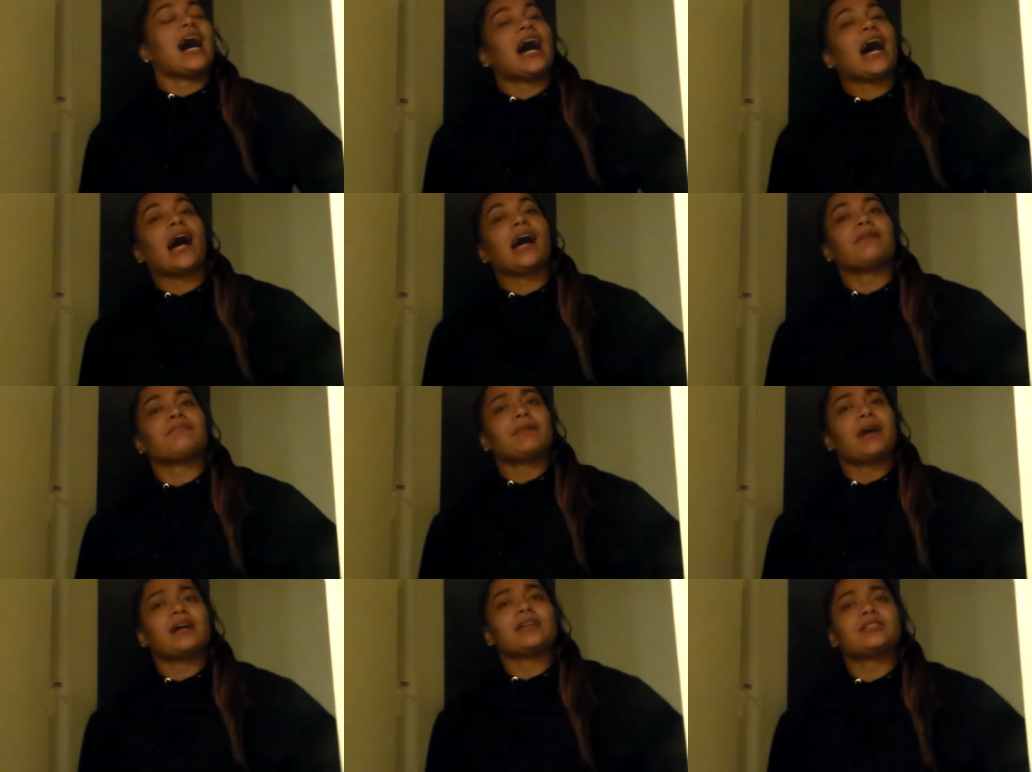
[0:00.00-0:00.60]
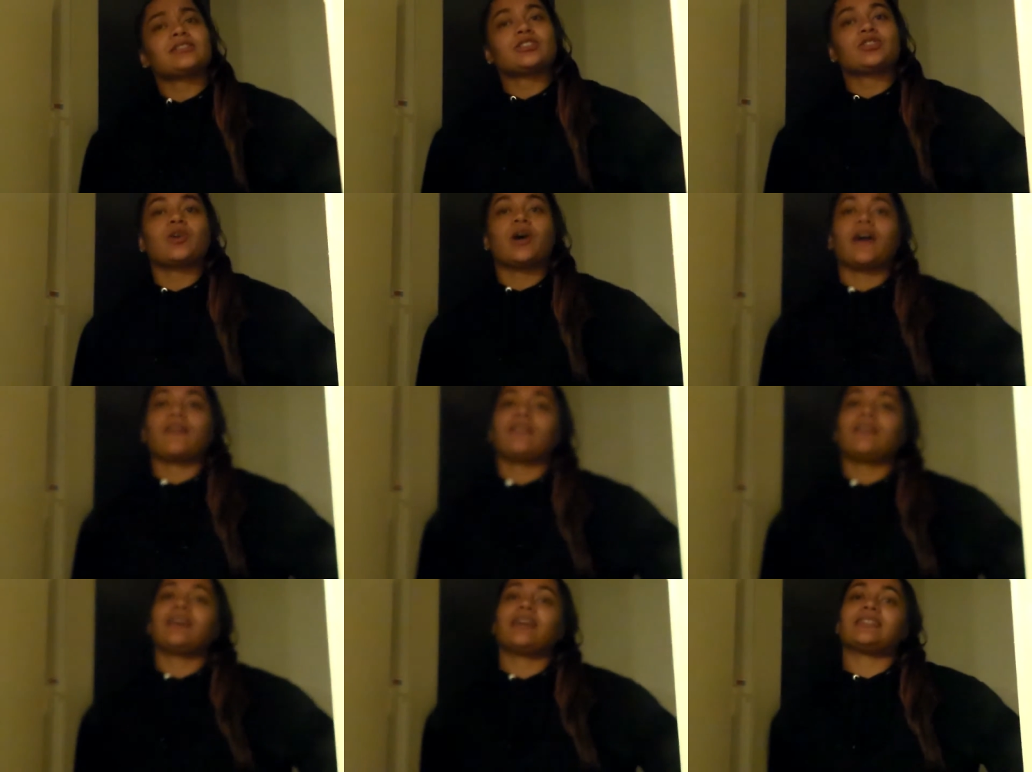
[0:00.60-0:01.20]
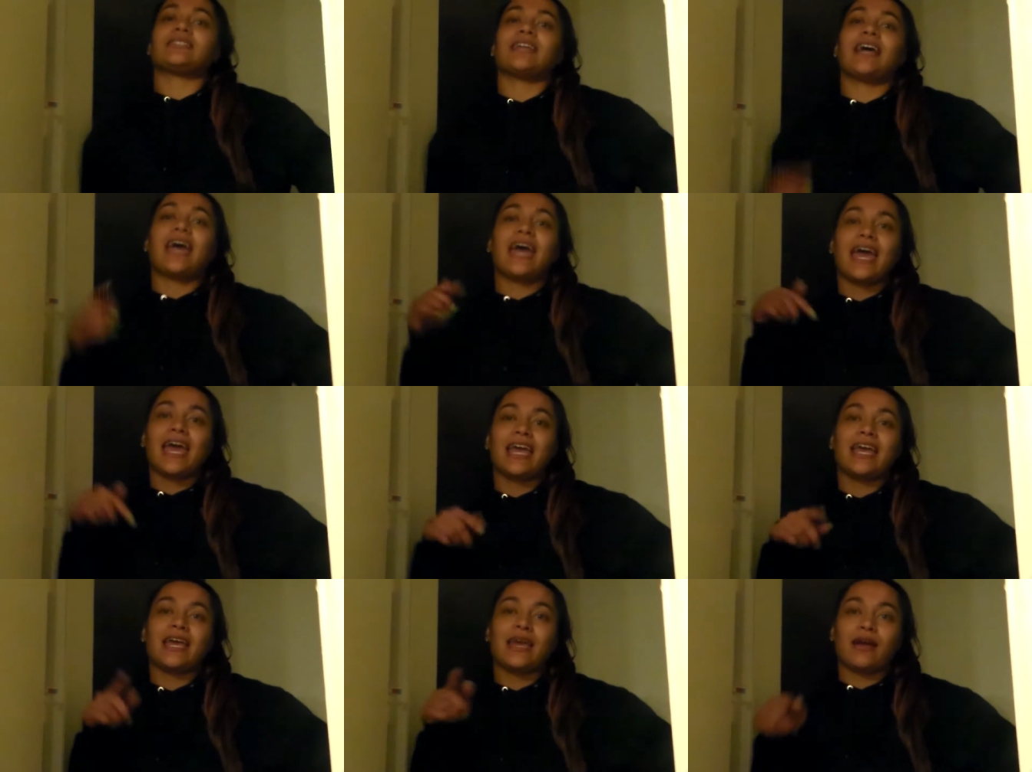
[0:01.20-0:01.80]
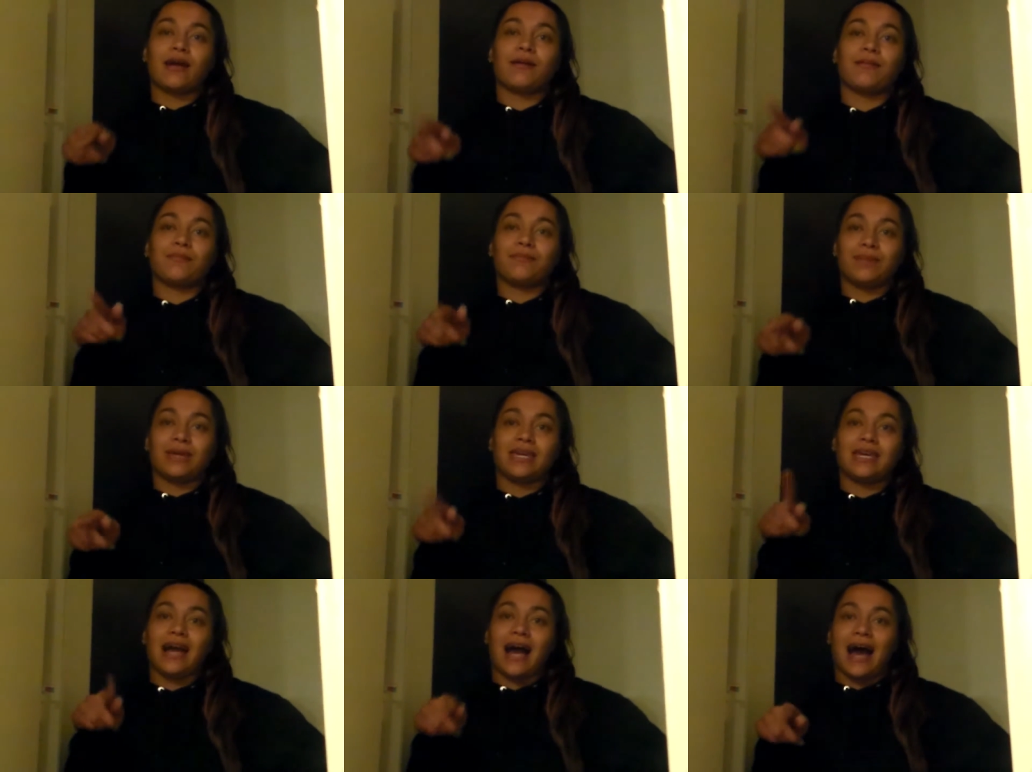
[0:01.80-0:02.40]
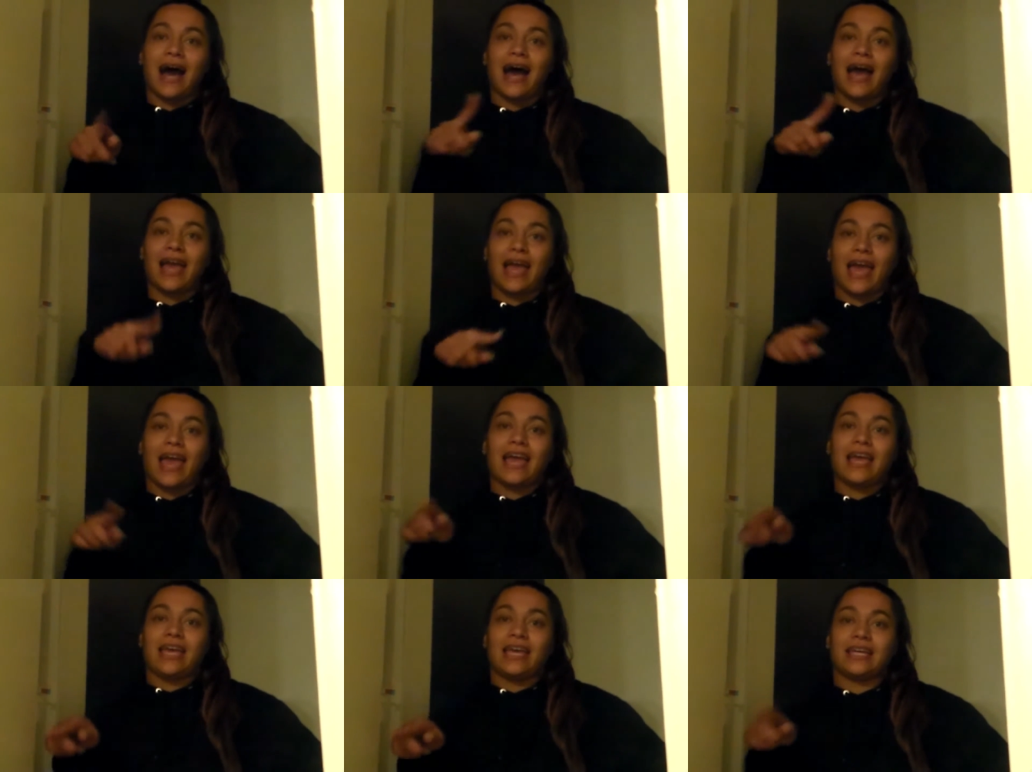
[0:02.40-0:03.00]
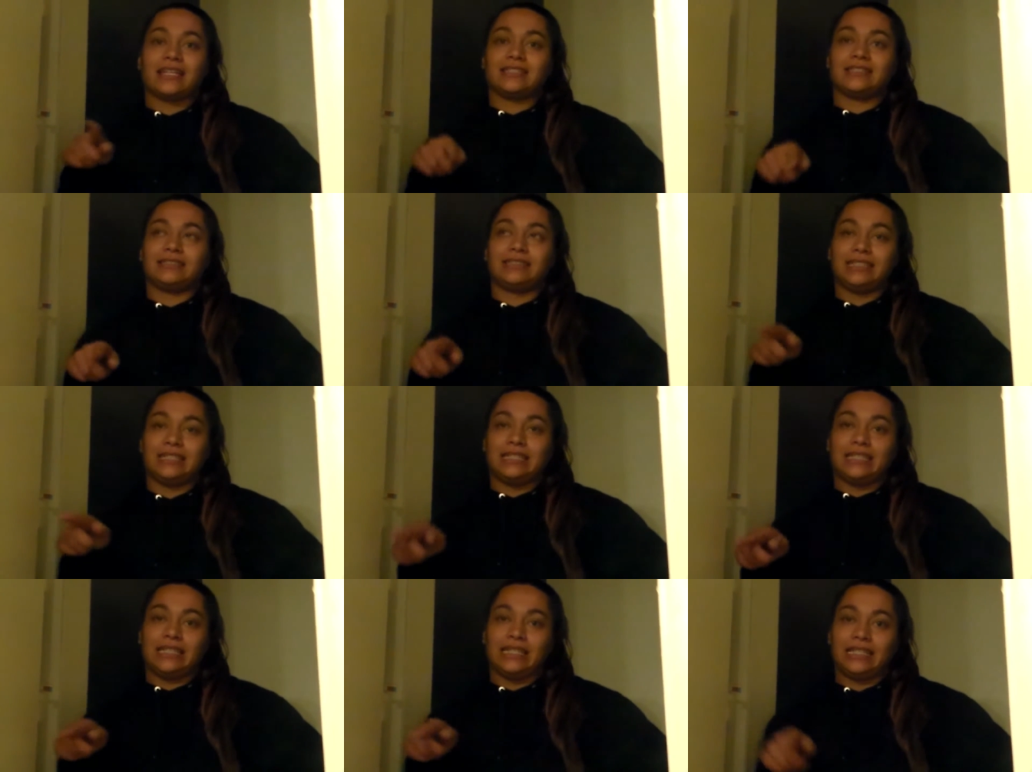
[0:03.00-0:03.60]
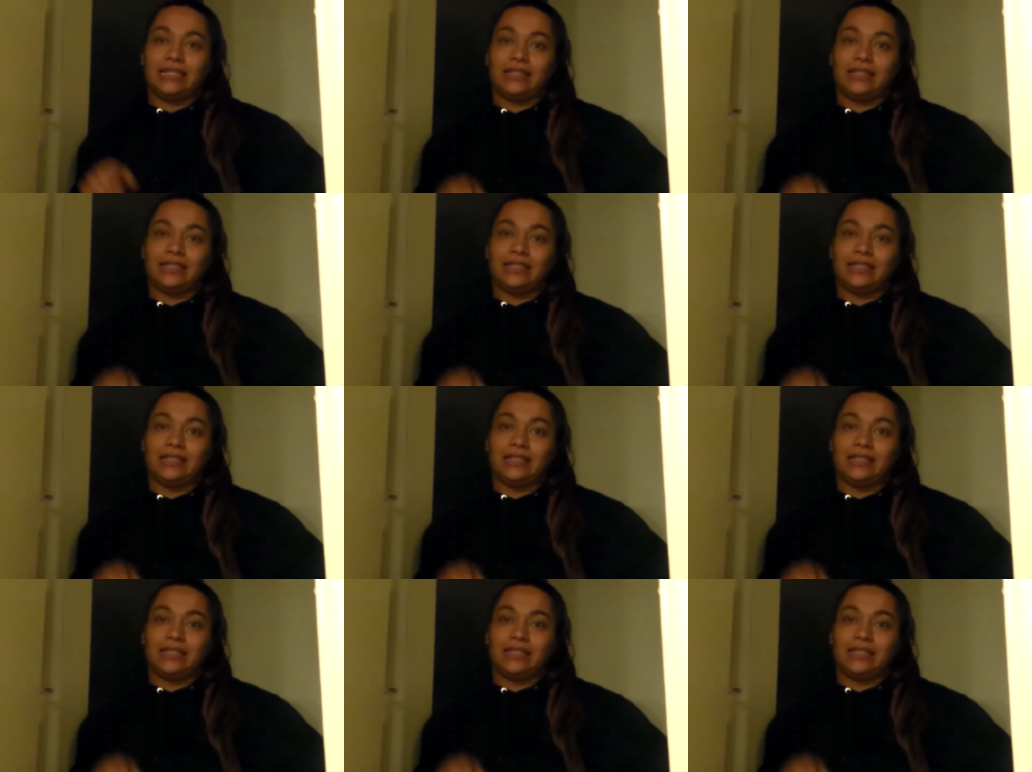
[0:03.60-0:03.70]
I'm not sure. I think it's A M B I A N C E.